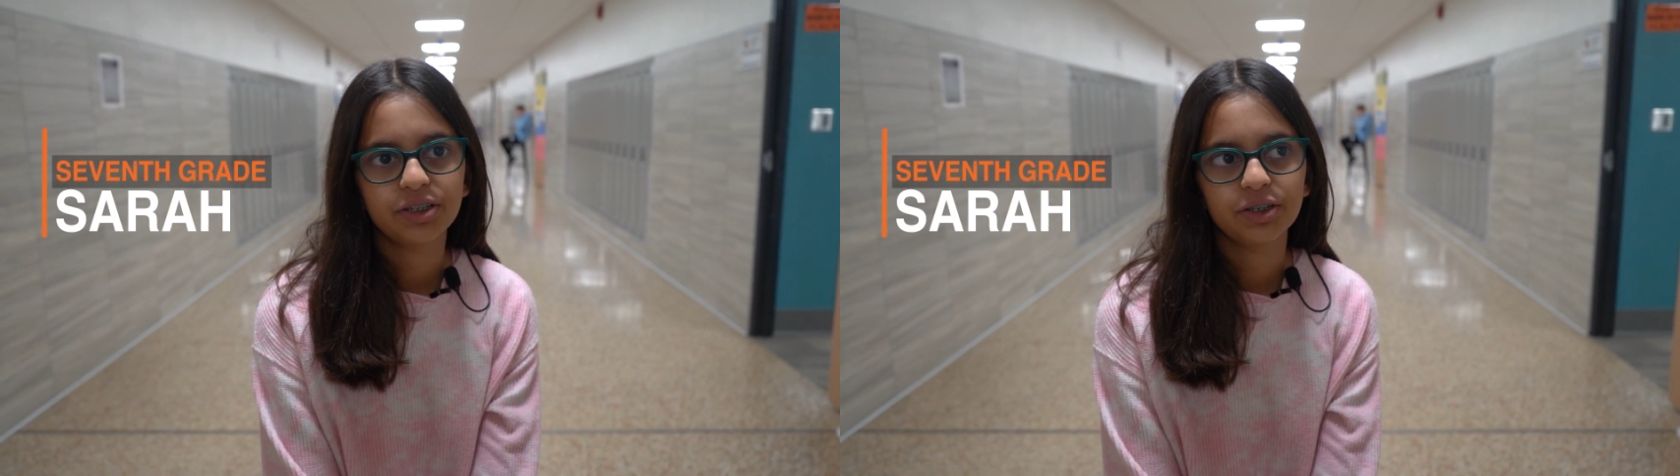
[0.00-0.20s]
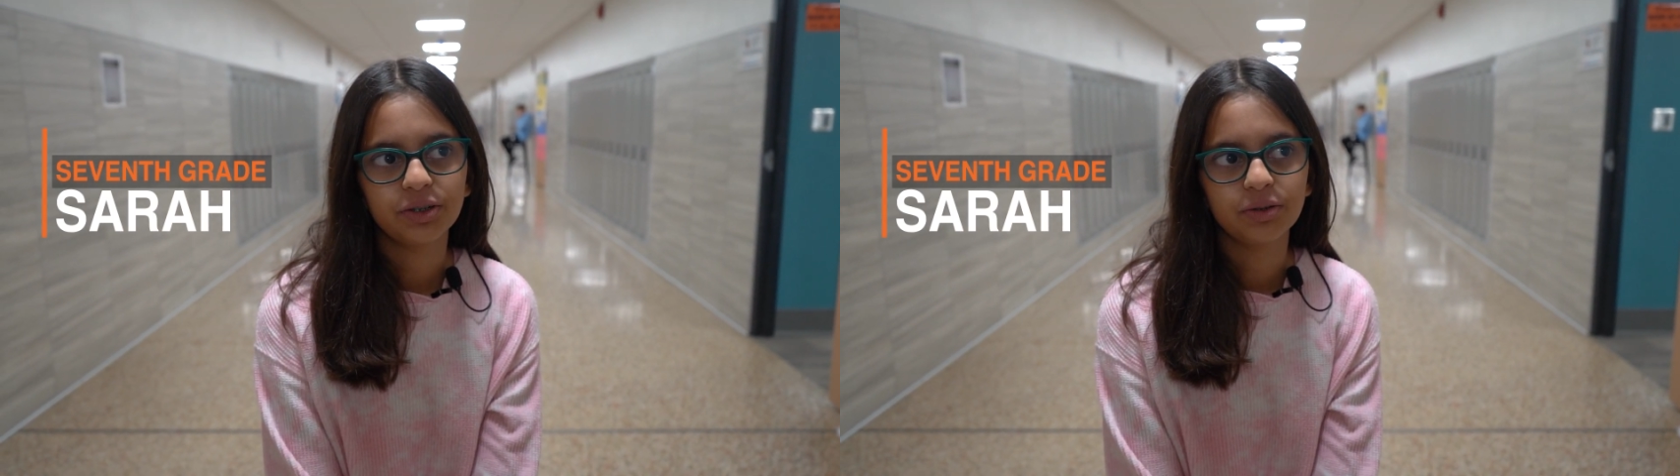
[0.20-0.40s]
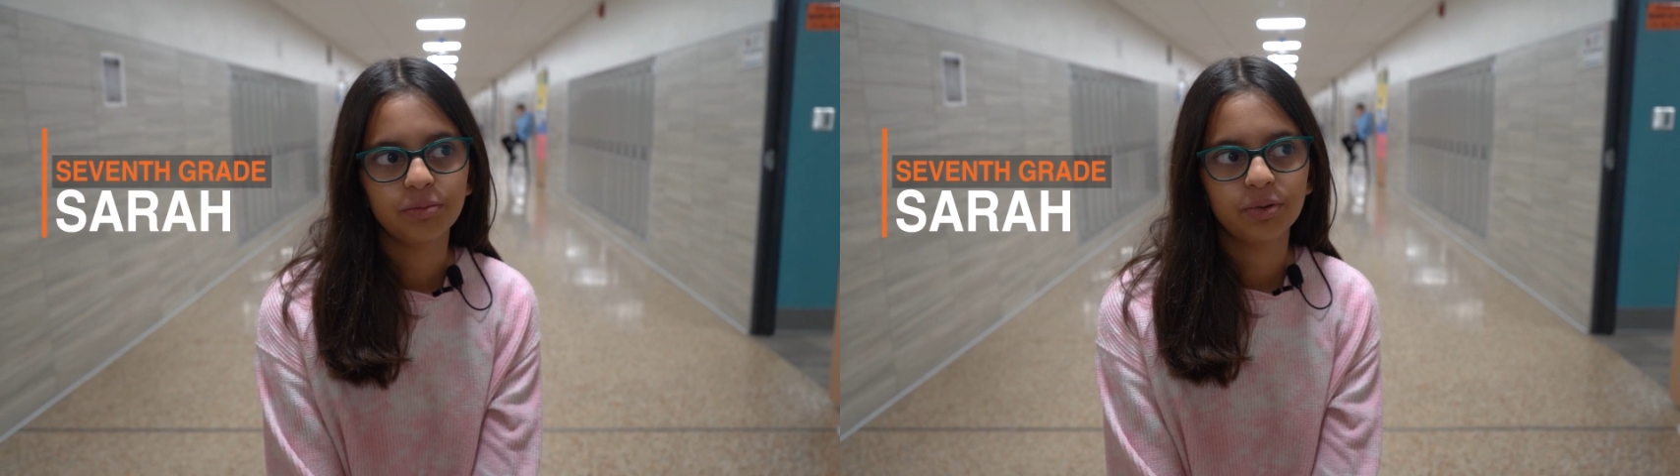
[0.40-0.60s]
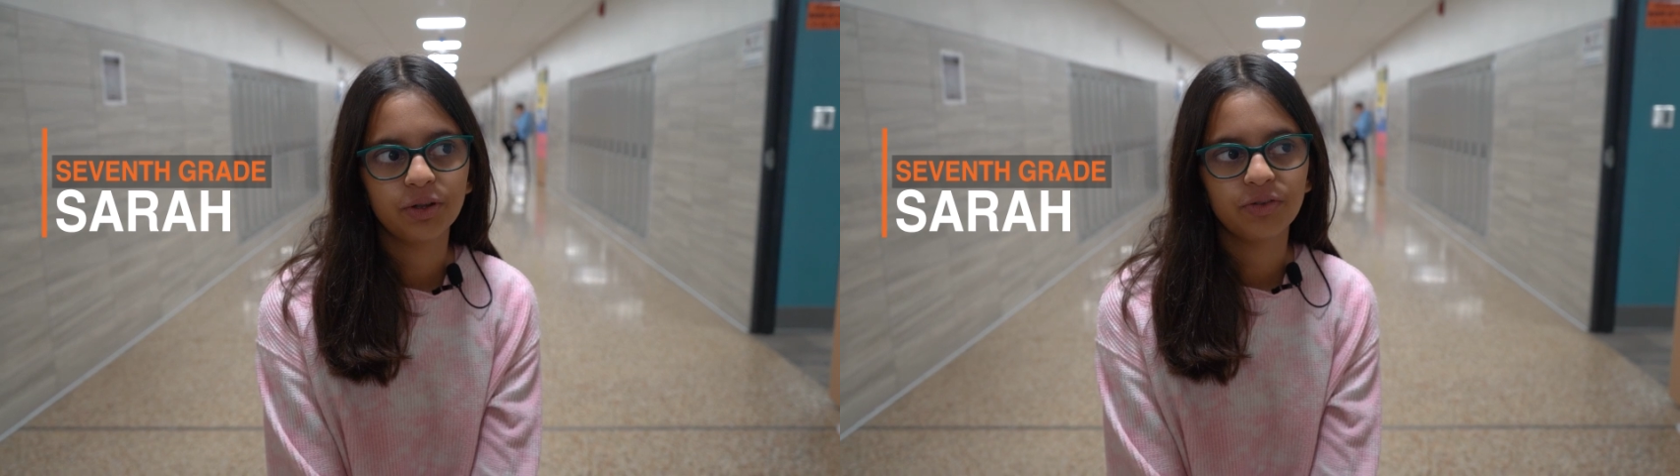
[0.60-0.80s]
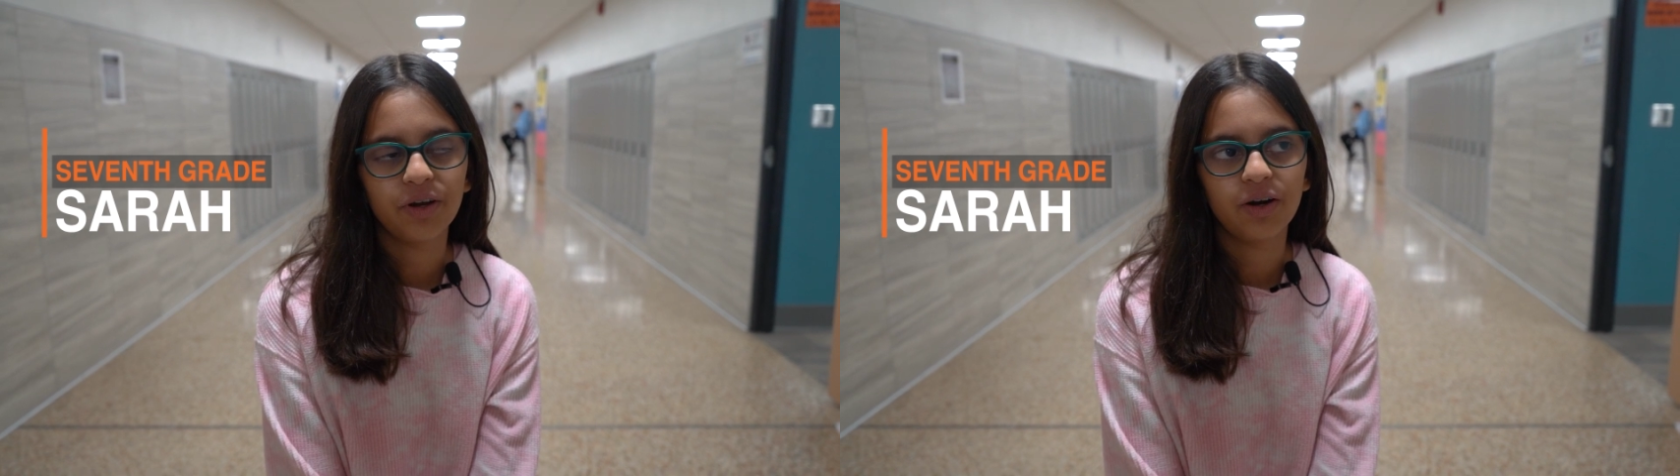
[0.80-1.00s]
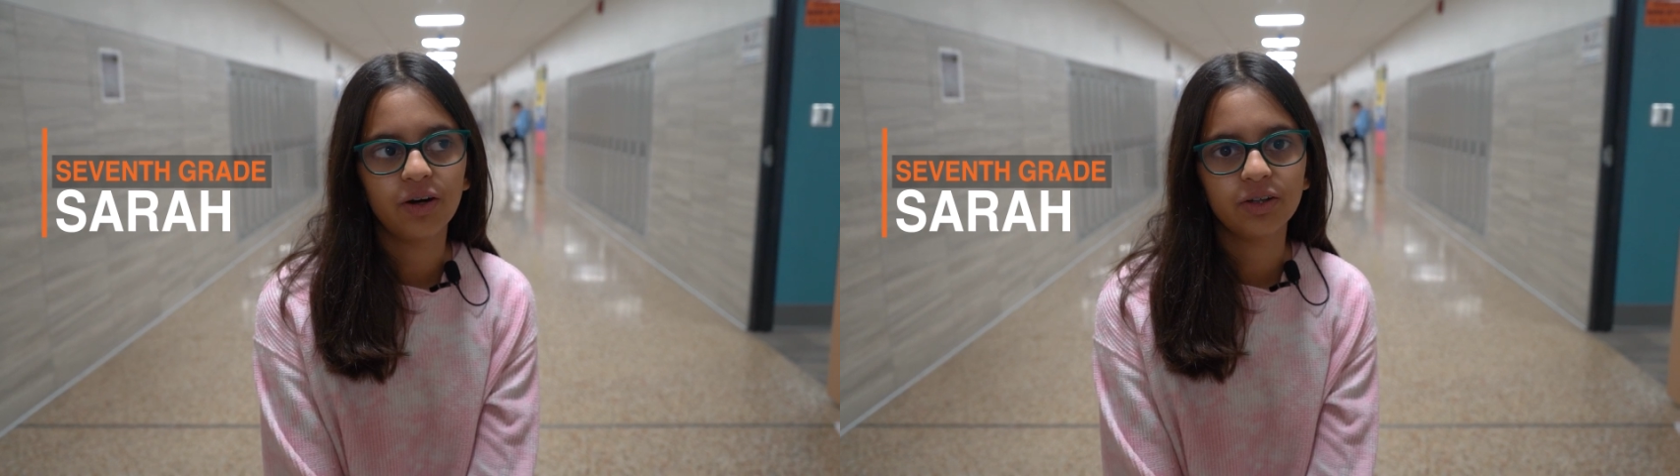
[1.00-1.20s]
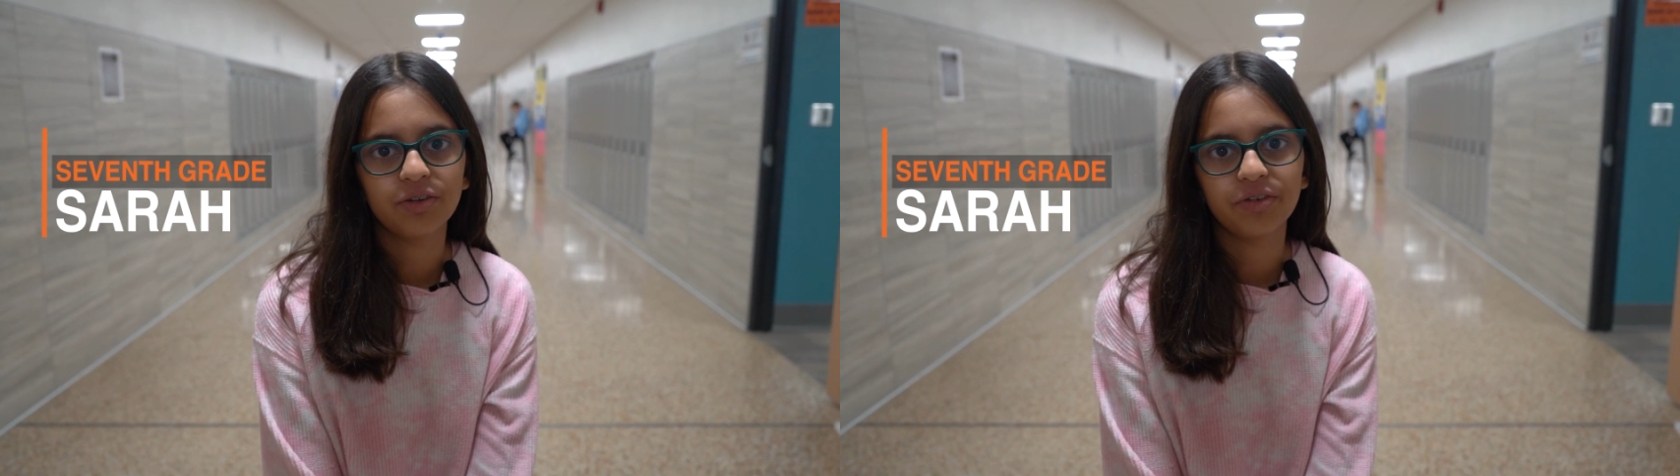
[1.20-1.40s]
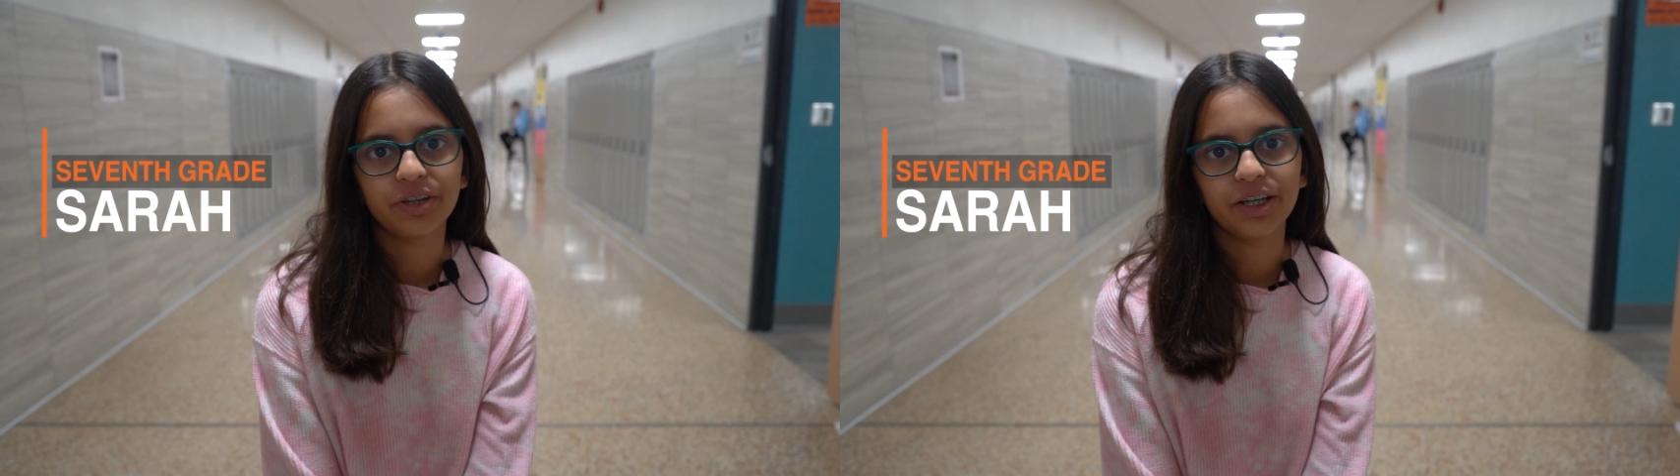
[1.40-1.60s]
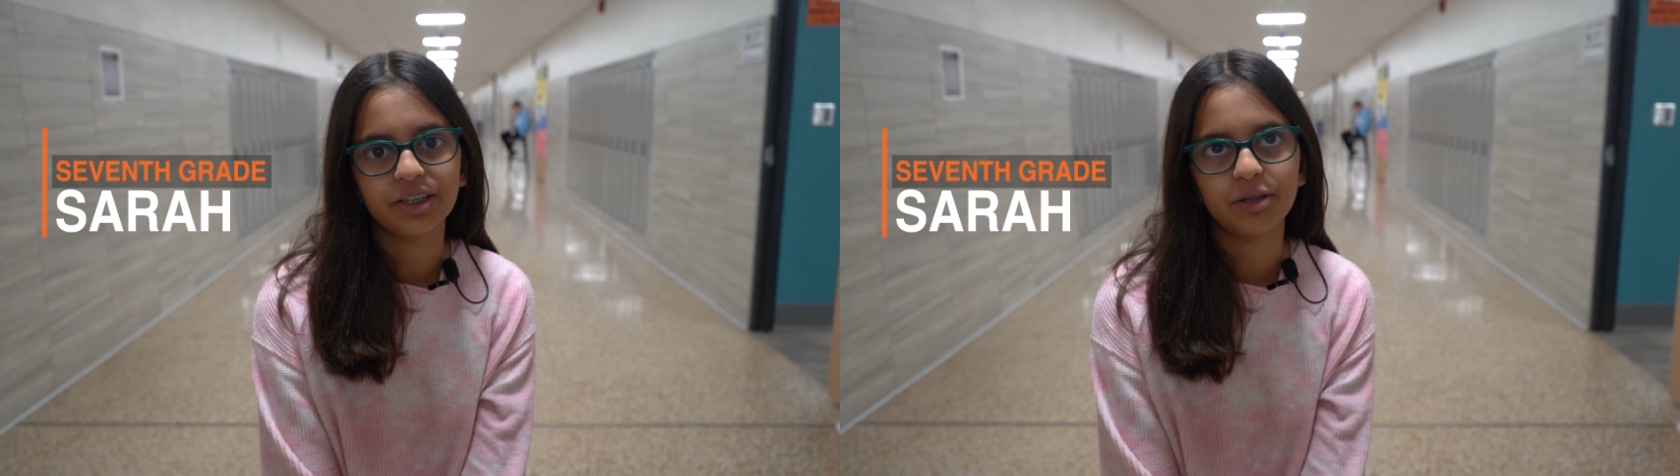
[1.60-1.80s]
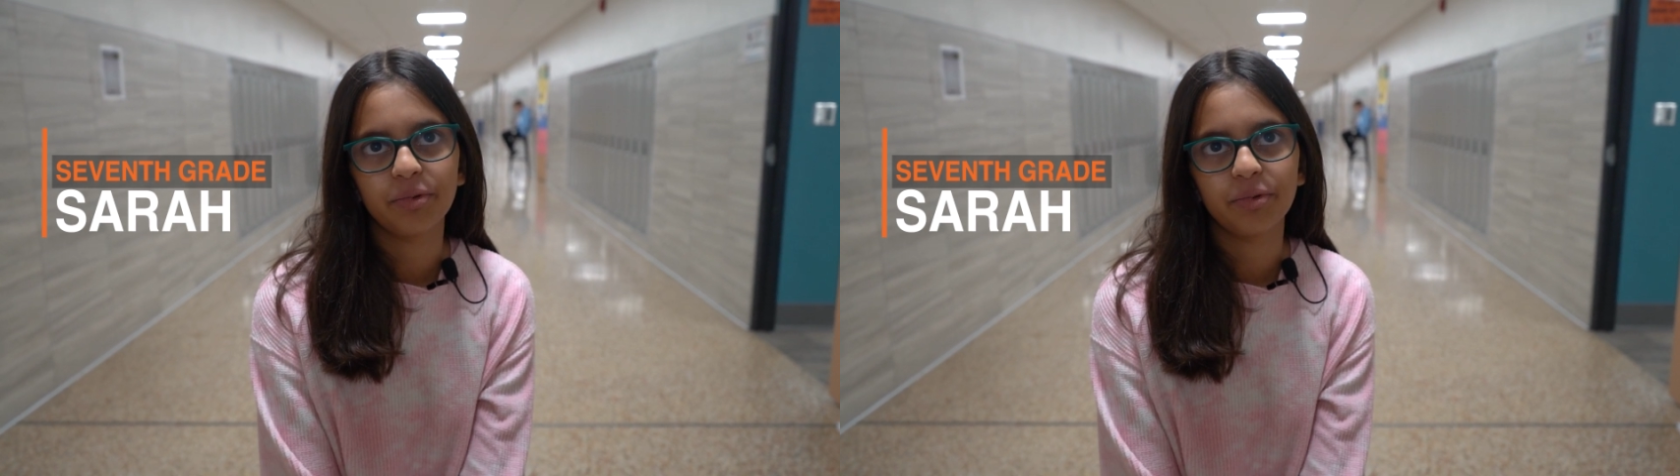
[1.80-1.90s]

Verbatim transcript: to prove that all living things are